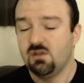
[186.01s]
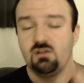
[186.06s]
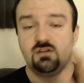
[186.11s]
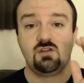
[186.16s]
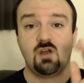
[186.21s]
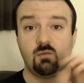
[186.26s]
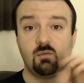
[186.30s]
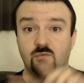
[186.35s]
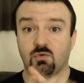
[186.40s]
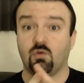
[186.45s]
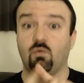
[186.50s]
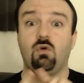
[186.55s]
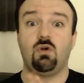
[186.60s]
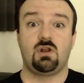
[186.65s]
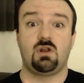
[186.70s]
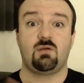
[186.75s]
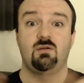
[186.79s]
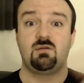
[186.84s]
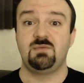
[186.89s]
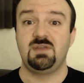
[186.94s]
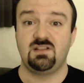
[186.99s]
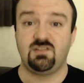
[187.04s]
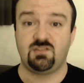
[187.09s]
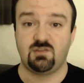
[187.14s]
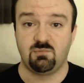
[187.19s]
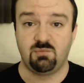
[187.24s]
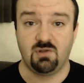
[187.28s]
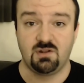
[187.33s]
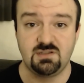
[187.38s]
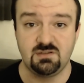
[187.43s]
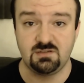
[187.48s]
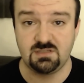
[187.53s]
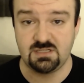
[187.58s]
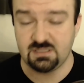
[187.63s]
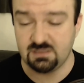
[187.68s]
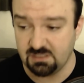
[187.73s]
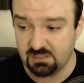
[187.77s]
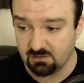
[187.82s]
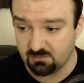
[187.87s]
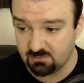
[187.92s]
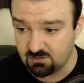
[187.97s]
Number one, I want to make this abundantly
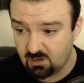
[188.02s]
clear.